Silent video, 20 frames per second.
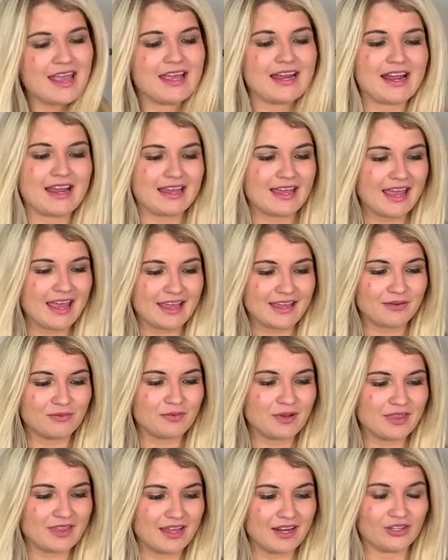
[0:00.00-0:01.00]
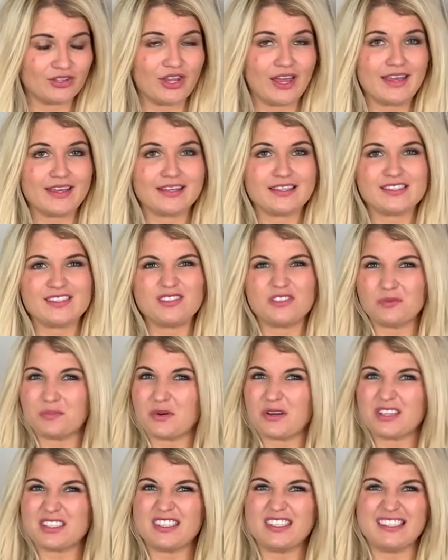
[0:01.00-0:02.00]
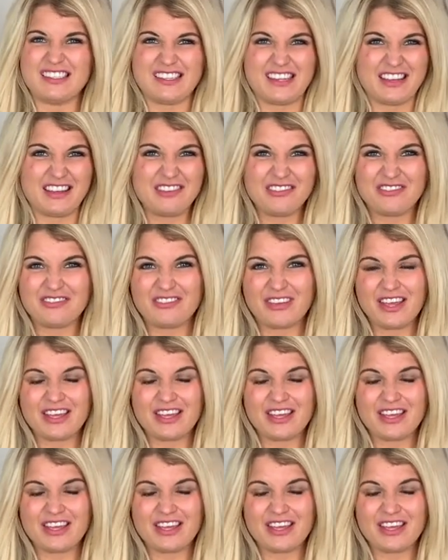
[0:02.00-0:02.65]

And I hate when they're like super stiff